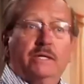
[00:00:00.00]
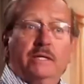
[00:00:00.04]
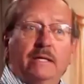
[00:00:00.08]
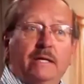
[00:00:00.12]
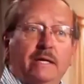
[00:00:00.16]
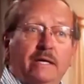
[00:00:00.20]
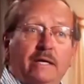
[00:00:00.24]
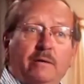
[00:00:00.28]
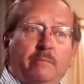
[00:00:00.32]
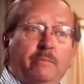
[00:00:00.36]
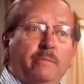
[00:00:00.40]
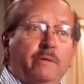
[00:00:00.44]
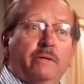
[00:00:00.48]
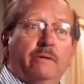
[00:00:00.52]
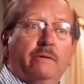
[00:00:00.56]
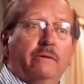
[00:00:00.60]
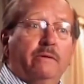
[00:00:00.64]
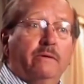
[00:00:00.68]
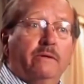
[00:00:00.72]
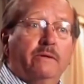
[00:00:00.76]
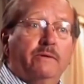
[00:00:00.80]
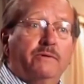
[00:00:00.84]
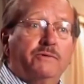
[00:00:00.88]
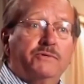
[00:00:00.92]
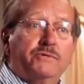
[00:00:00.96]
Every
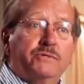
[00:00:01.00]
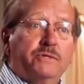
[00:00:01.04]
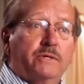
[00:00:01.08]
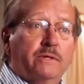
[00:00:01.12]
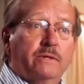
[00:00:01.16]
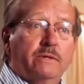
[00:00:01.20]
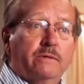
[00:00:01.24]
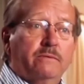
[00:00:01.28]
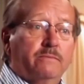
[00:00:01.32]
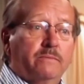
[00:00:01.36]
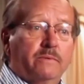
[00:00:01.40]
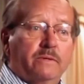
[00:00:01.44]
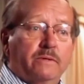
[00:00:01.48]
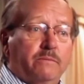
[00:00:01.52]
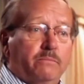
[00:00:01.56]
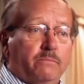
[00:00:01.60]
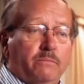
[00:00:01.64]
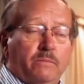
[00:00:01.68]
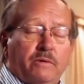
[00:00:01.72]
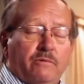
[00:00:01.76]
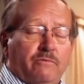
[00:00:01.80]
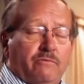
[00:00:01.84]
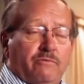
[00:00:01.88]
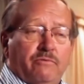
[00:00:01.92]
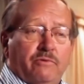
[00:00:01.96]
night, I have a
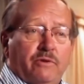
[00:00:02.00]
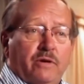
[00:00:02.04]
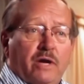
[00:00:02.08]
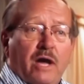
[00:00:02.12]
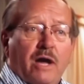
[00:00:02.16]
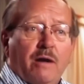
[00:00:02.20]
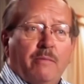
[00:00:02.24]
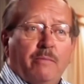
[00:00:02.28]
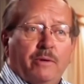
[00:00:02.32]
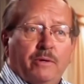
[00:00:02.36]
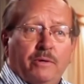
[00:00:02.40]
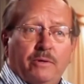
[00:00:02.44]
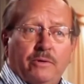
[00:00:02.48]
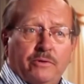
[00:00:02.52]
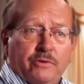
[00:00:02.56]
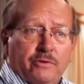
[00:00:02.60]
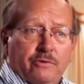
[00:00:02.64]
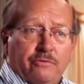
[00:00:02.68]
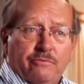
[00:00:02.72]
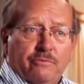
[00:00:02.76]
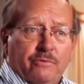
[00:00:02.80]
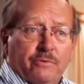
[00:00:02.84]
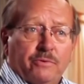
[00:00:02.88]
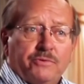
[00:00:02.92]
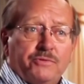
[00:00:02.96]
dream where I poop my
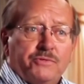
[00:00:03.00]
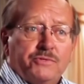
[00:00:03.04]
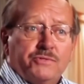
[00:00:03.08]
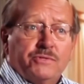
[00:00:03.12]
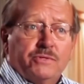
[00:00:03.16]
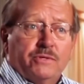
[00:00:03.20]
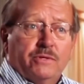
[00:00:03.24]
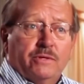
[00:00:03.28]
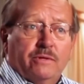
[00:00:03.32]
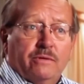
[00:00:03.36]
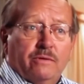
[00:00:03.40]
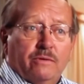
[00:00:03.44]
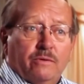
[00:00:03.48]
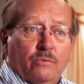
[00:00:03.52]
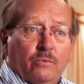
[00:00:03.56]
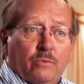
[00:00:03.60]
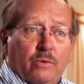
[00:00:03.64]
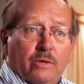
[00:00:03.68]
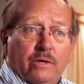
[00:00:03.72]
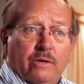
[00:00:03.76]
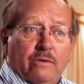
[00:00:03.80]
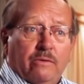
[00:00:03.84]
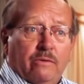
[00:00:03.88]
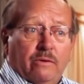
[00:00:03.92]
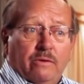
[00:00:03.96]
pants. I wake up
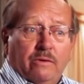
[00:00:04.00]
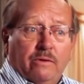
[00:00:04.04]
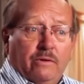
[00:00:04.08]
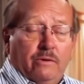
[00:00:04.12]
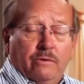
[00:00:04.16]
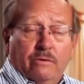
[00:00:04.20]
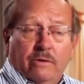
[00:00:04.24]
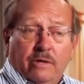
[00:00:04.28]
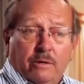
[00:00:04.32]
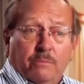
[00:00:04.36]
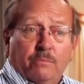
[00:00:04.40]
and sure enough,